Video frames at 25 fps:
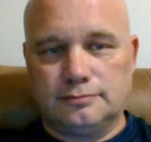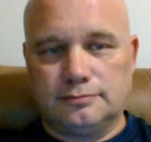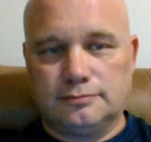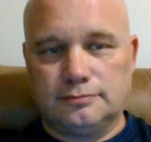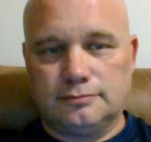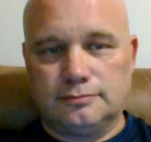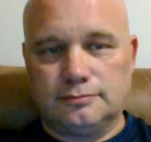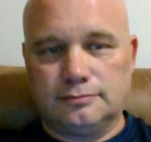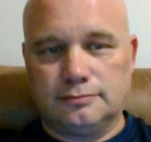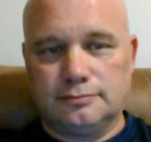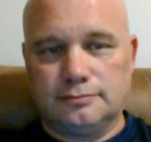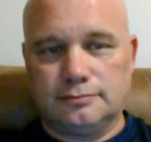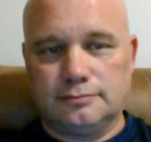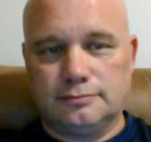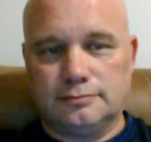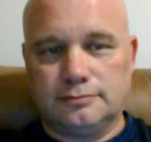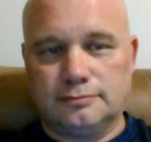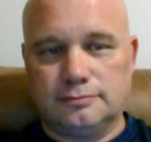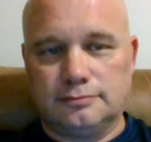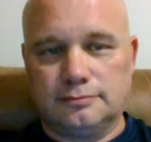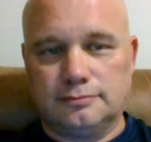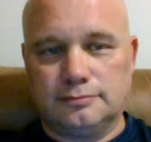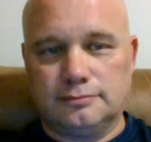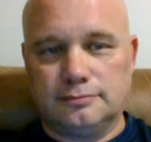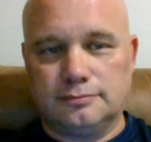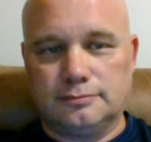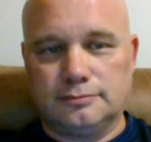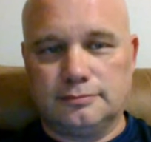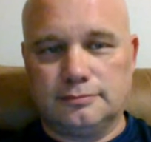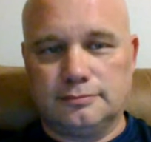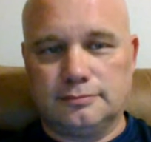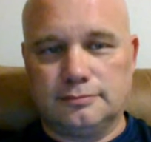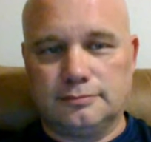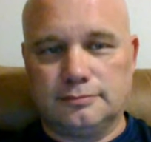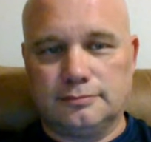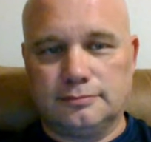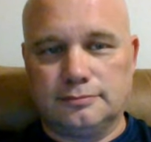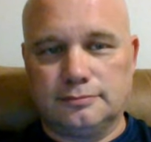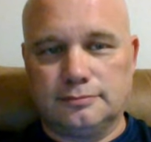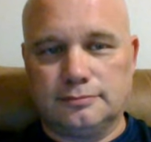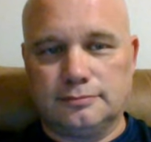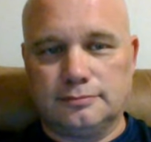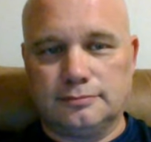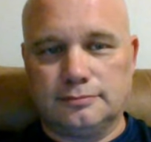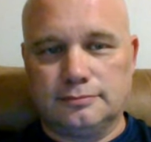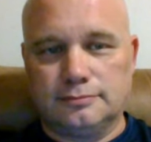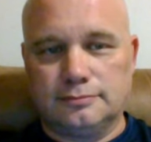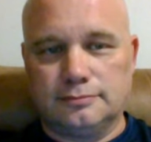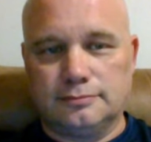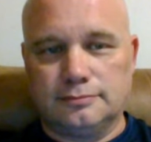
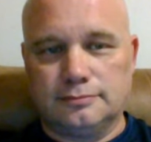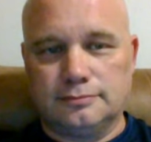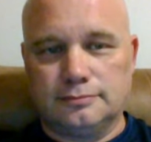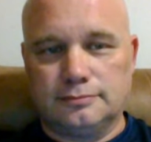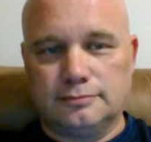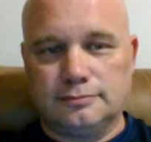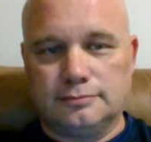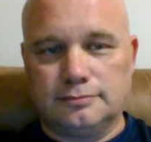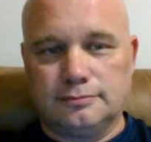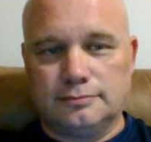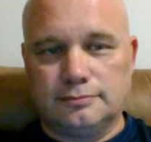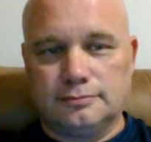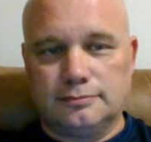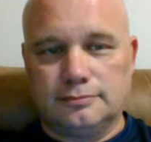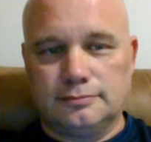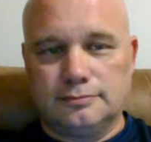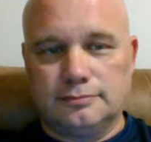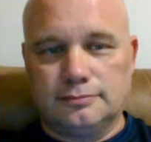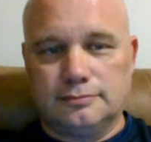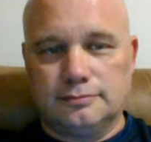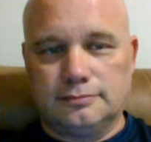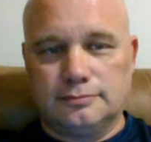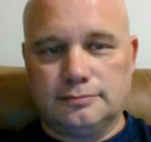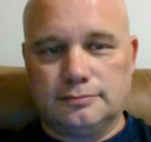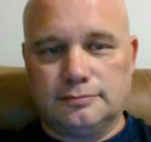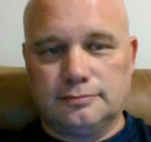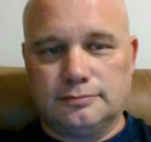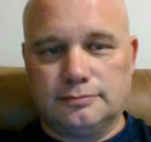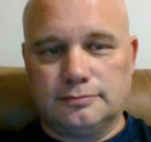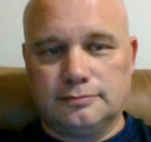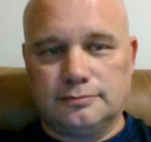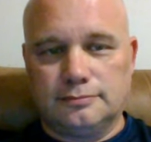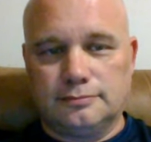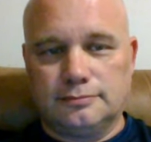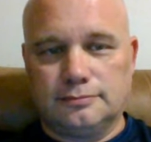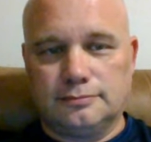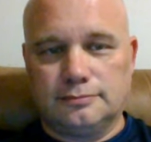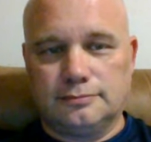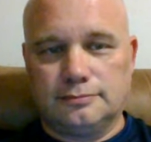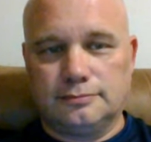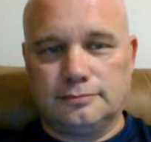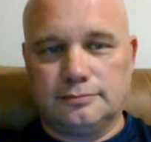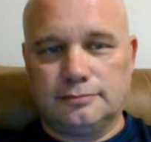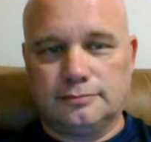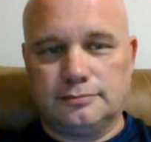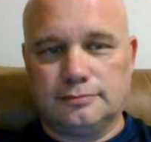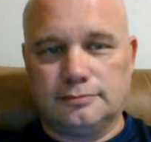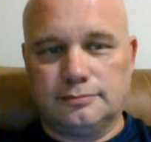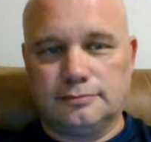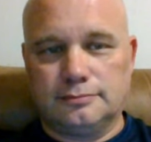
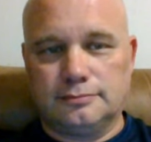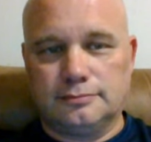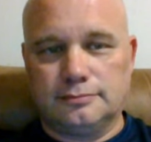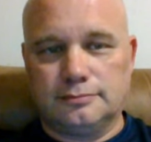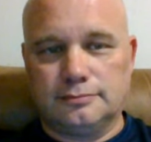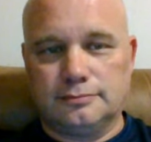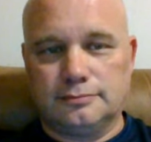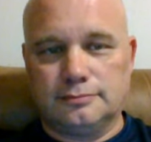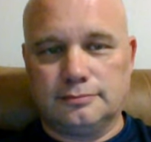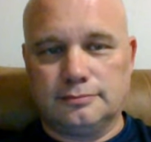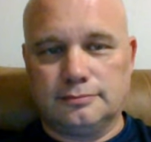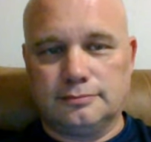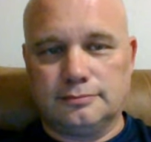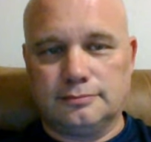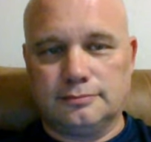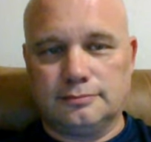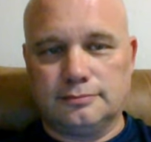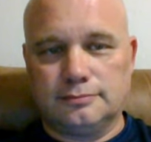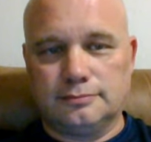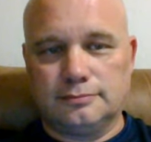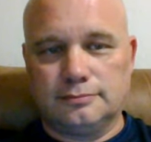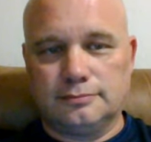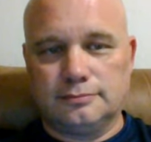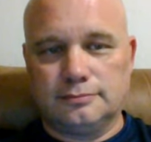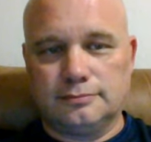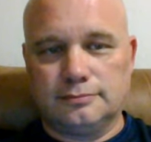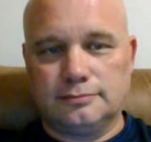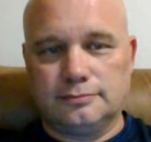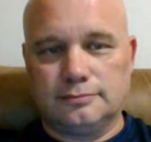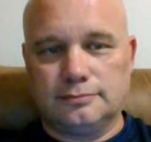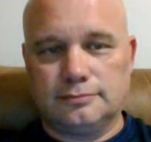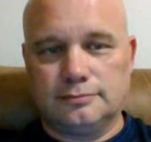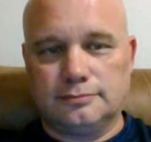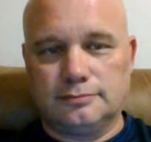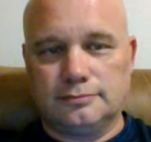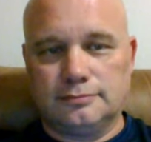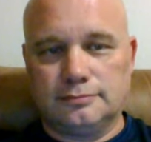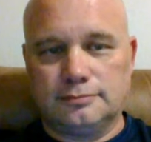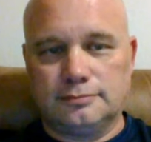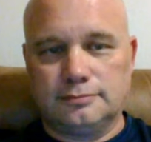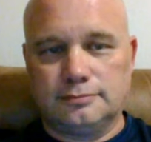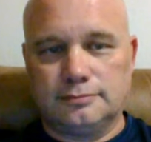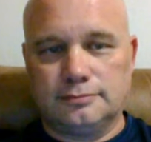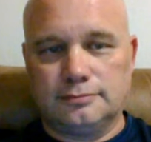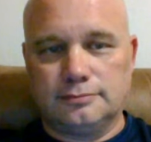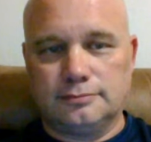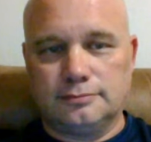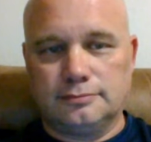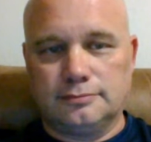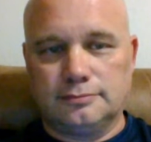
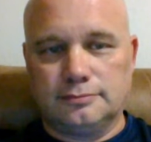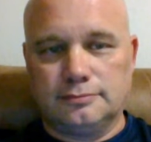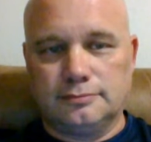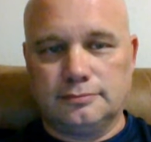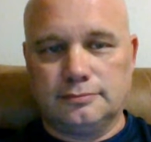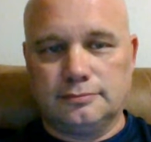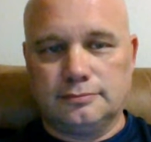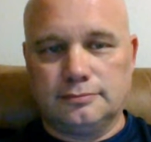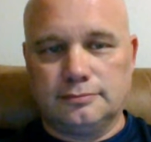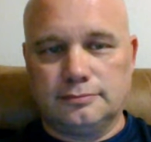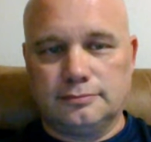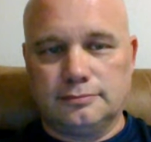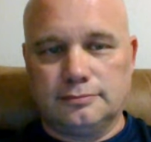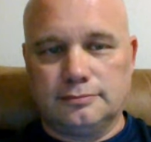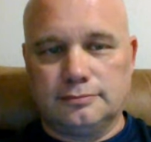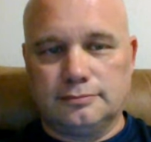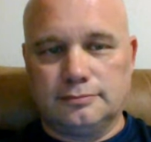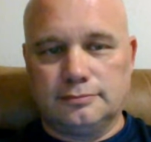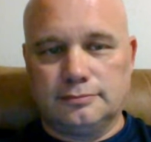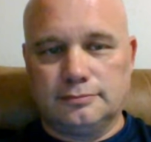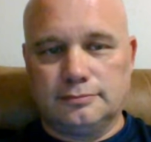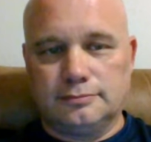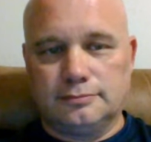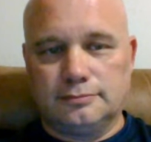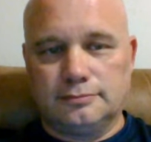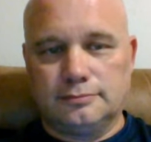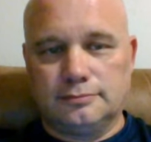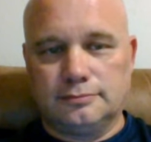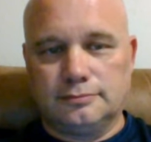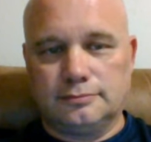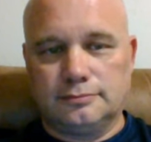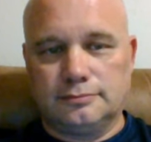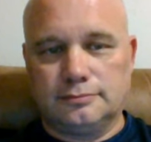The person shown says nothing.